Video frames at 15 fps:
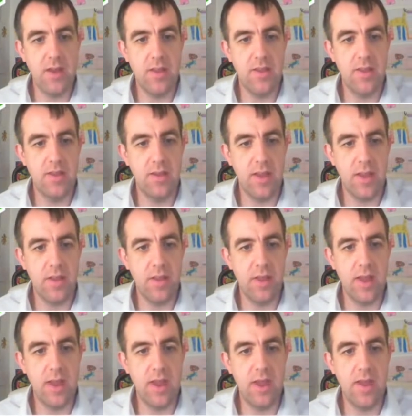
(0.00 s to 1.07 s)
This length
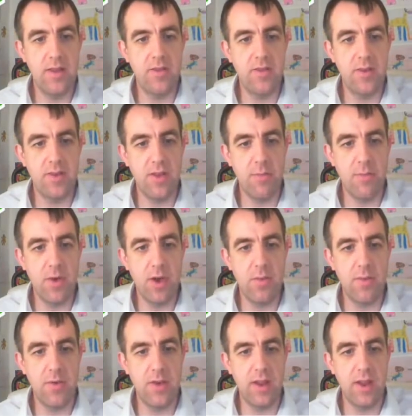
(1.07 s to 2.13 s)
here is just the
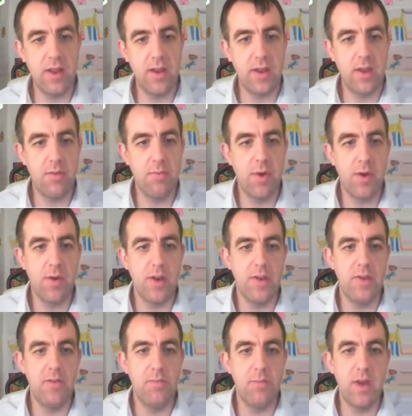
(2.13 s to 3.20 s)
perpendicular component
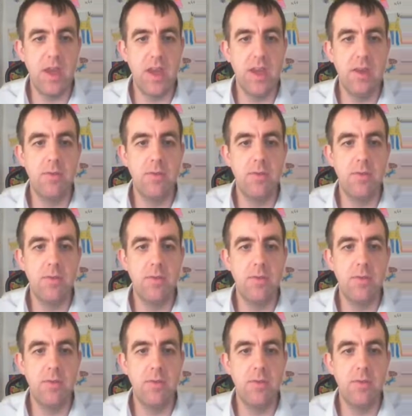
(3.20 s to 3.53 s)
of B.